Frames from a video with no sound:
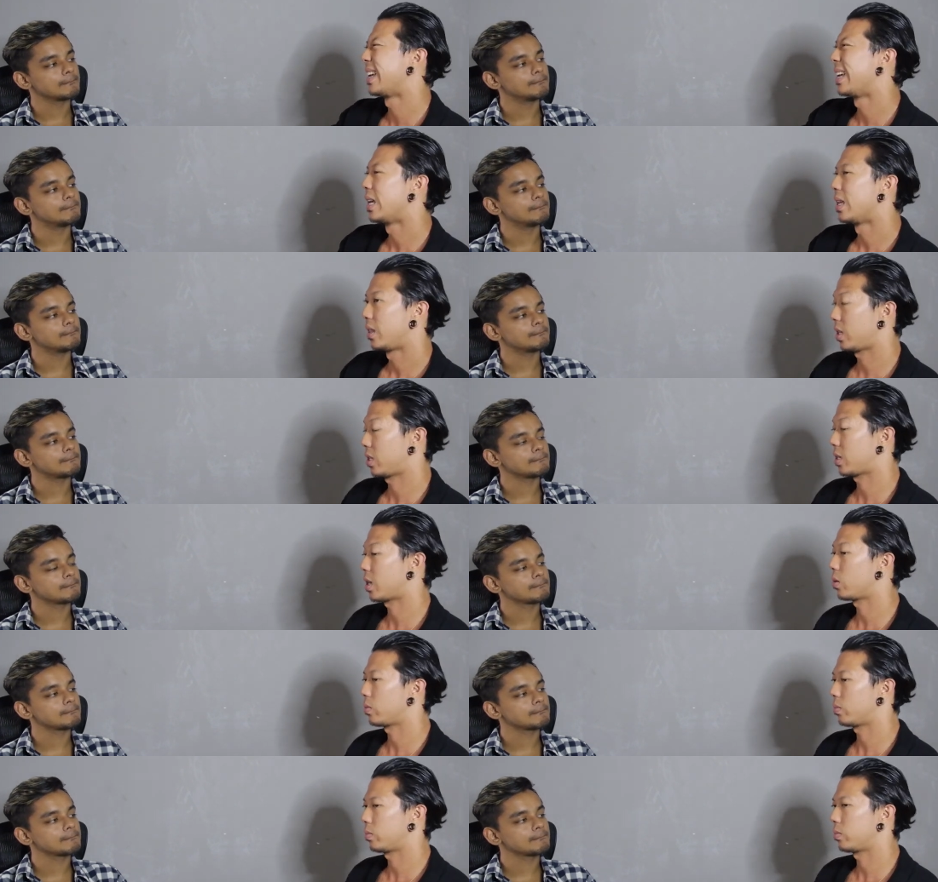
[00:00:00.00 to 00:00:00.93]
Speaker 1: Mm-hmm. That's
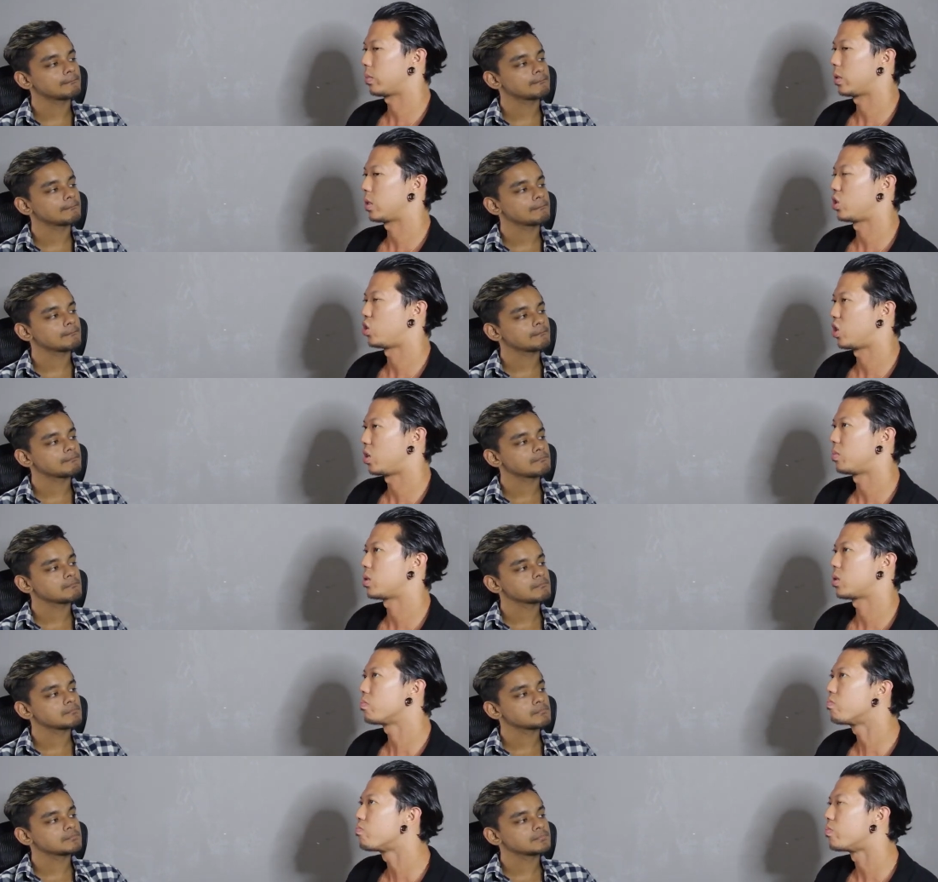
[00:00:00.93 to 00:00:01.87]
how the
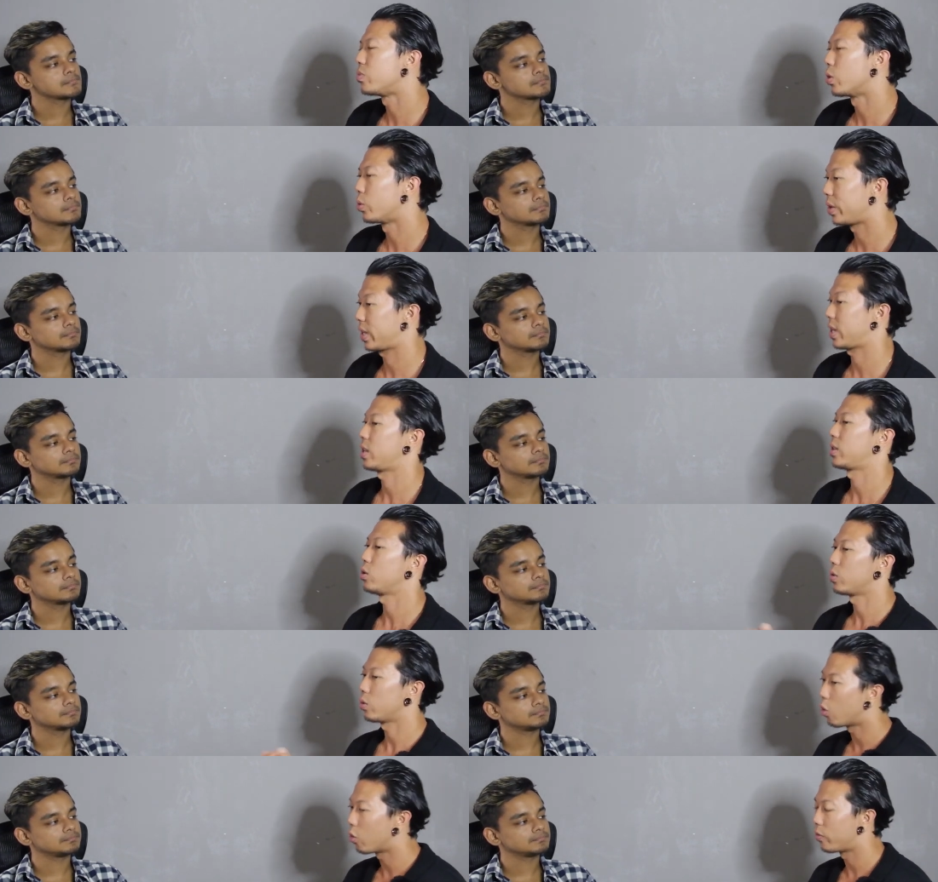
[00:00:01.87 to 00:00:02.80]
gyms know they can
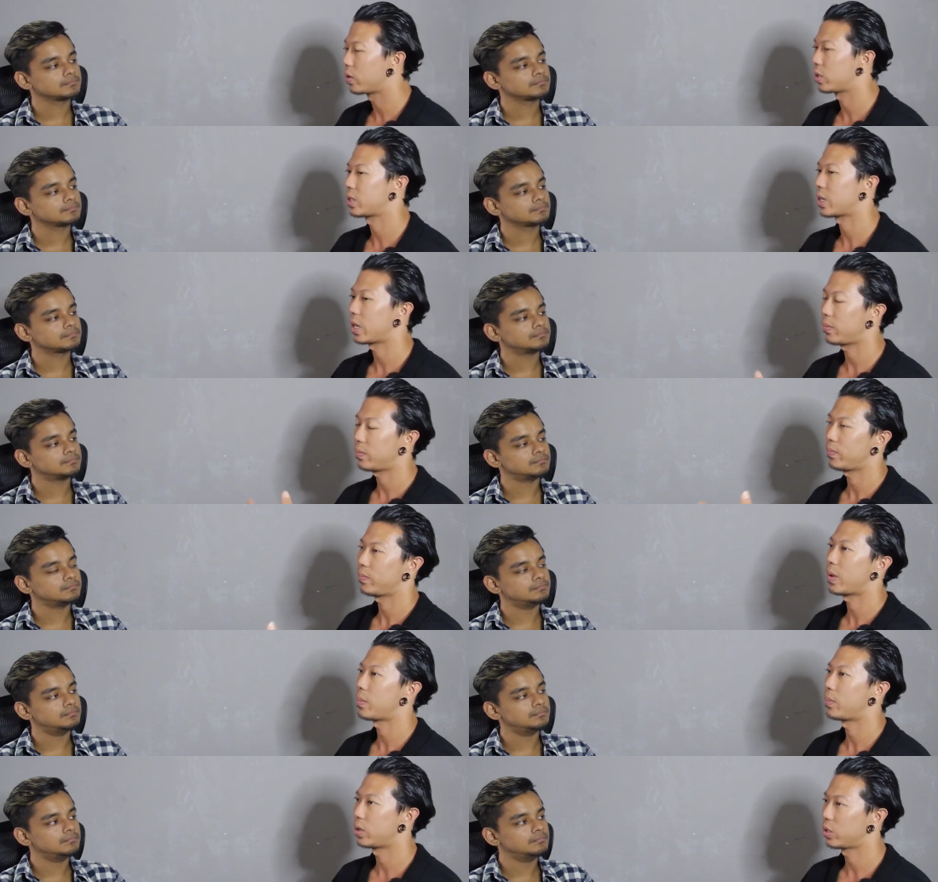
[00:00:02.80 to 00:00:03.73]
oversign
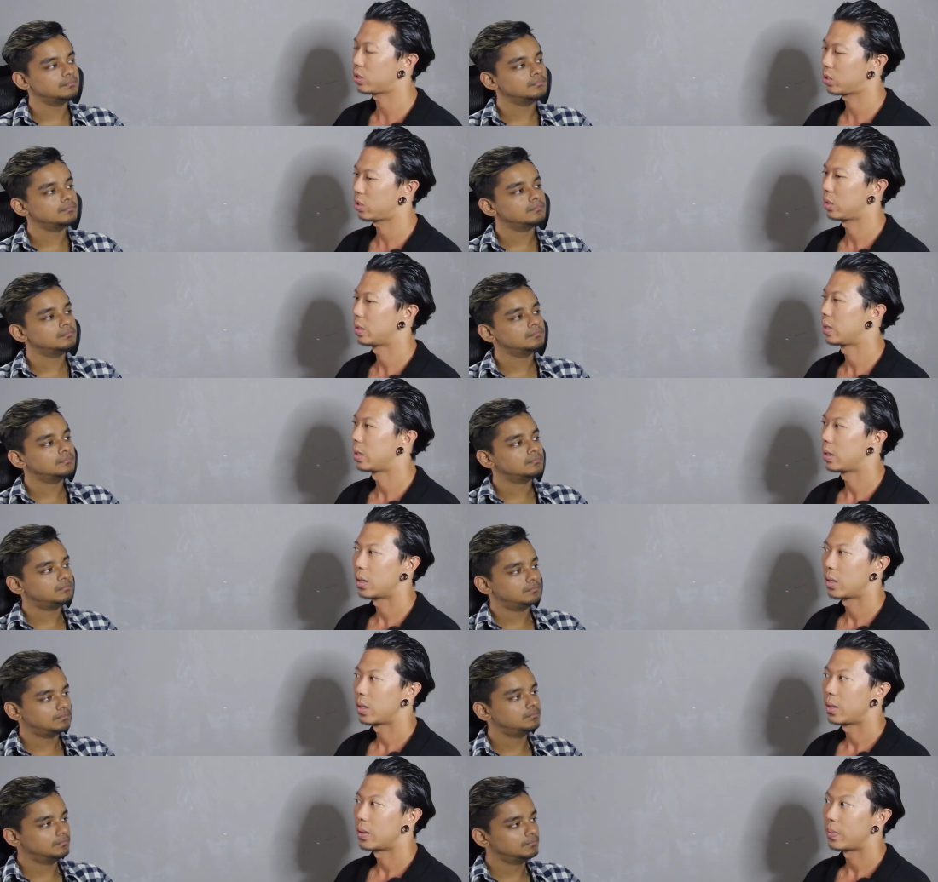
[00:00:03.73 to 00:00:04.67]
members,
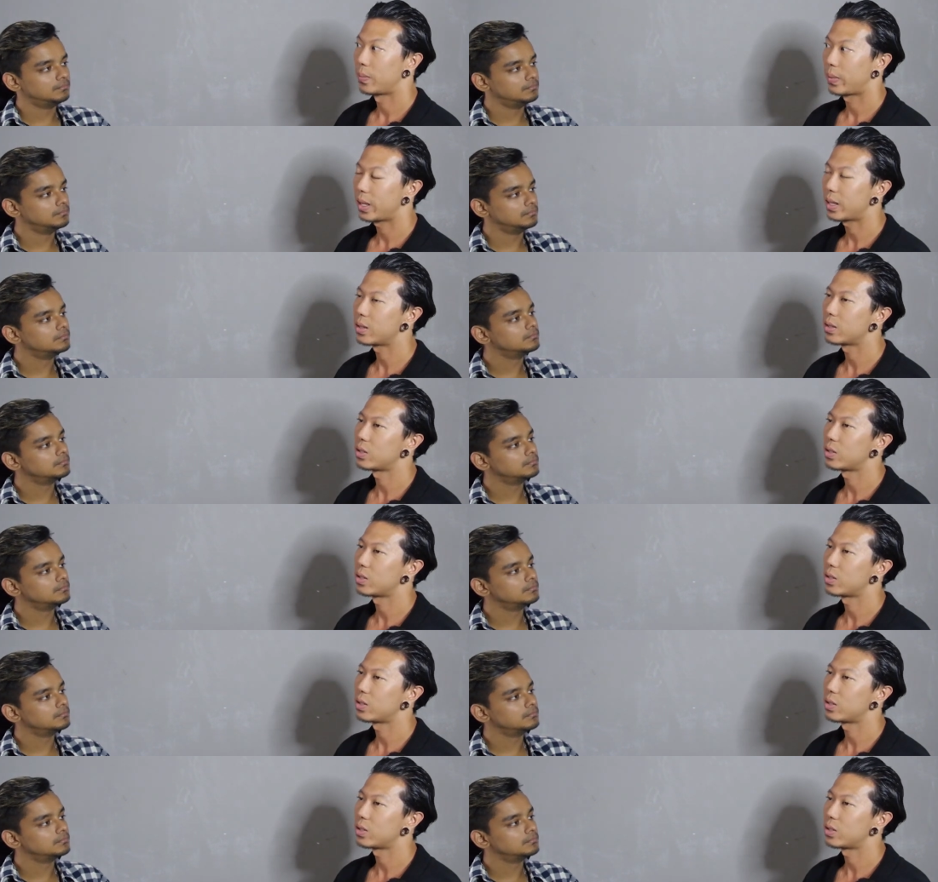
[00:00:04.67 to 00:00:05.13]
but